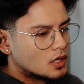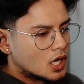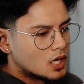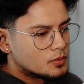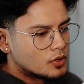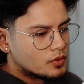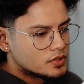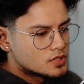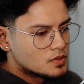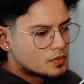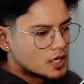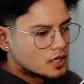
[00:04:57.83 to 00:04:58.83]
I'm going
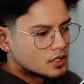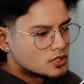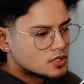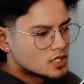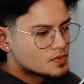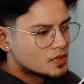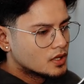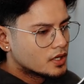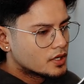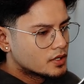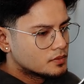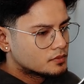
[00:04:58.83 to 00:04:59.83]
to make an adjustment
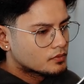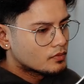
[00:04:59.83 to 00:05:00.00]
layer,